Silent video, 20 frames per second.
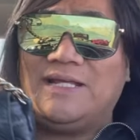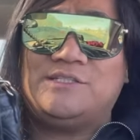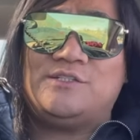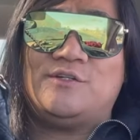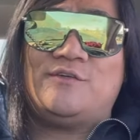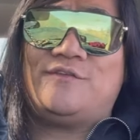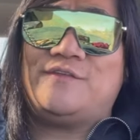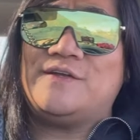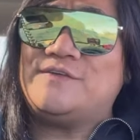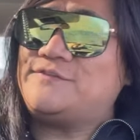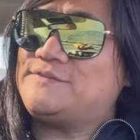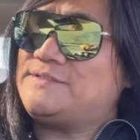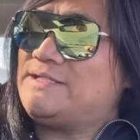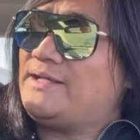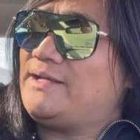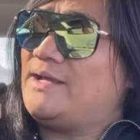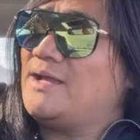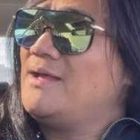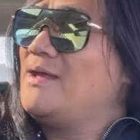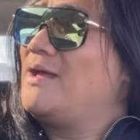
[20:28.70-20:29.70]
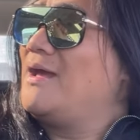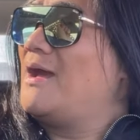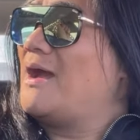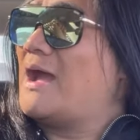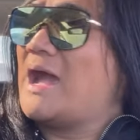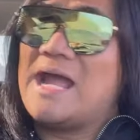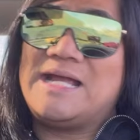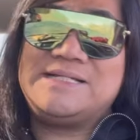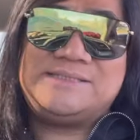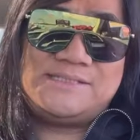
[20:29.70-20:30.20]
250
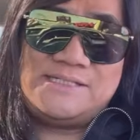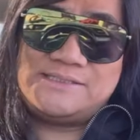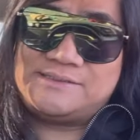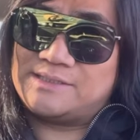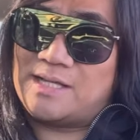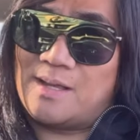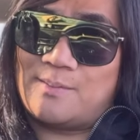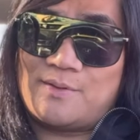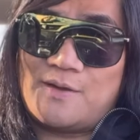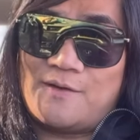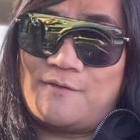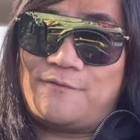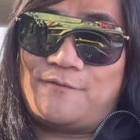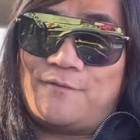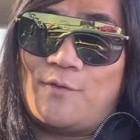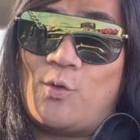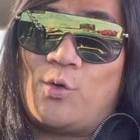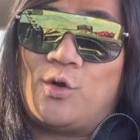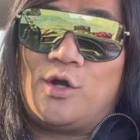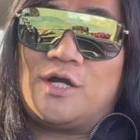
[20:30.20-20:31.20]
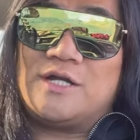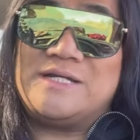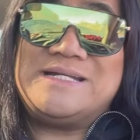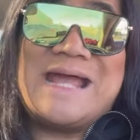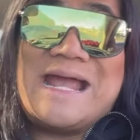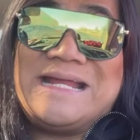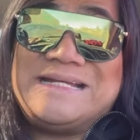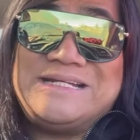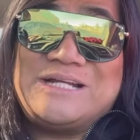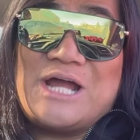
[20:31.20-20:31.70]
I see some for
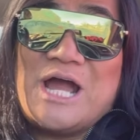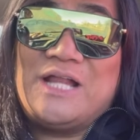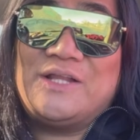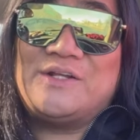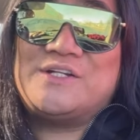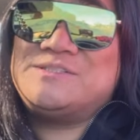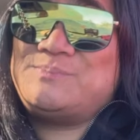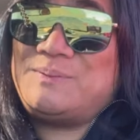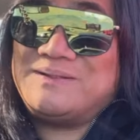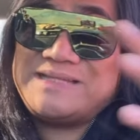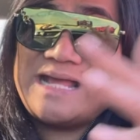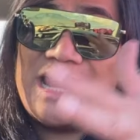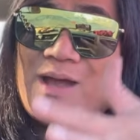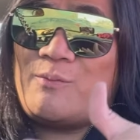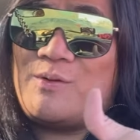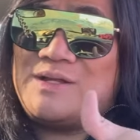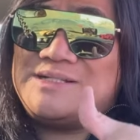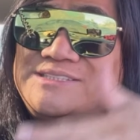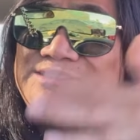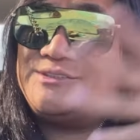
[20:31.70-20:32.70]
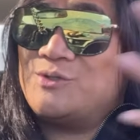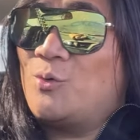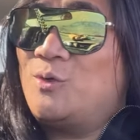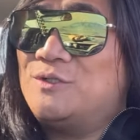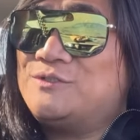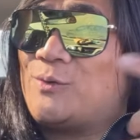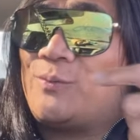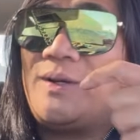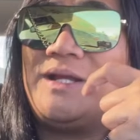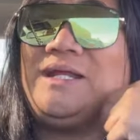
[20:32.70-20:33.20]
$90 but that one
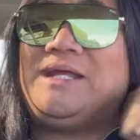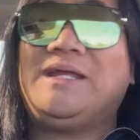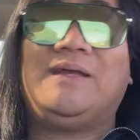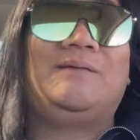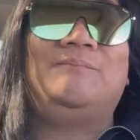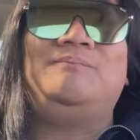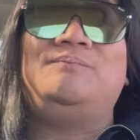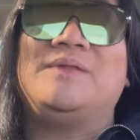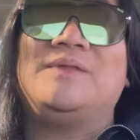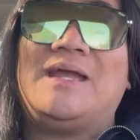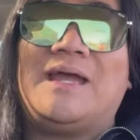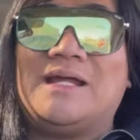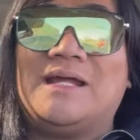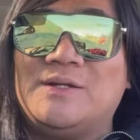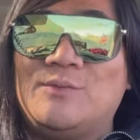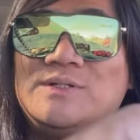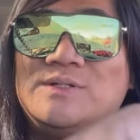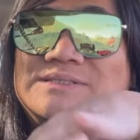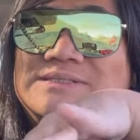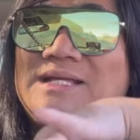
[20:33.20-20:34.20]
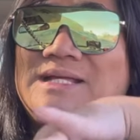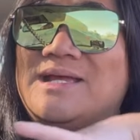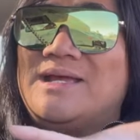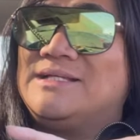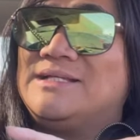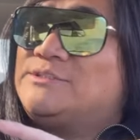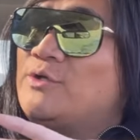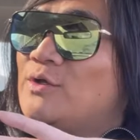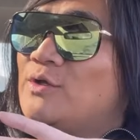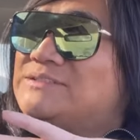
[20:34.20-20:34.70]
sold already and it was
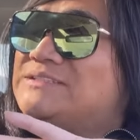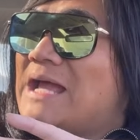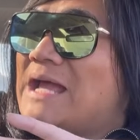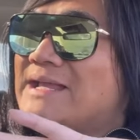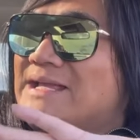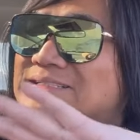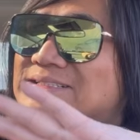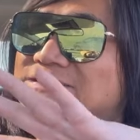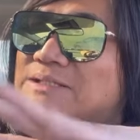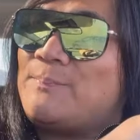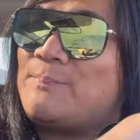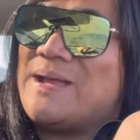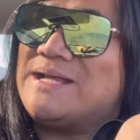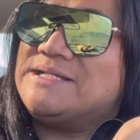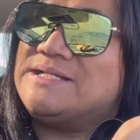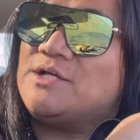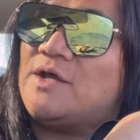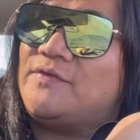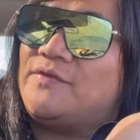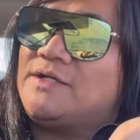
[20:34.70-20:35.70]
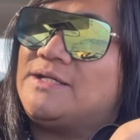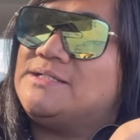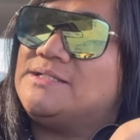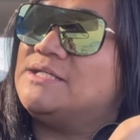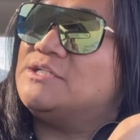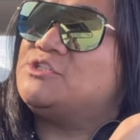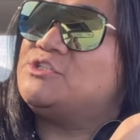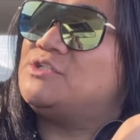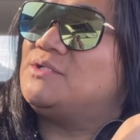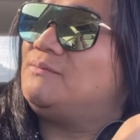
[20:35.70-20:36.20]
so it's I guess depending on the
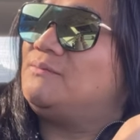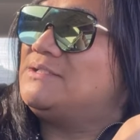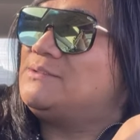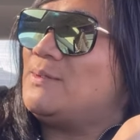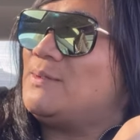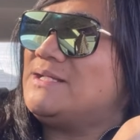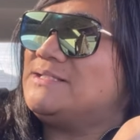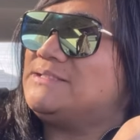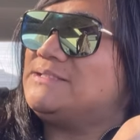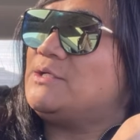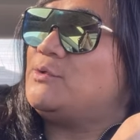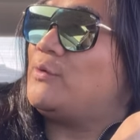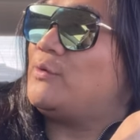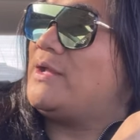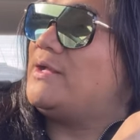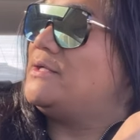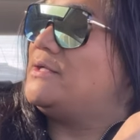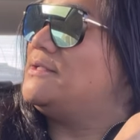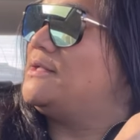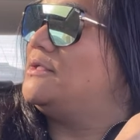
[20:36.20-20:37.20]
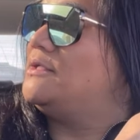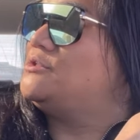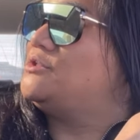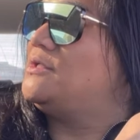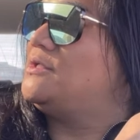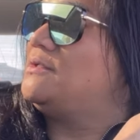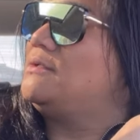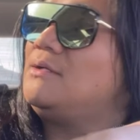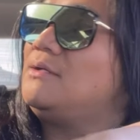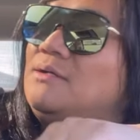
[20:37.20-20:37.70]
condition this one is in great
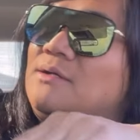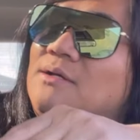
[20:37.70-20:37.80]
condition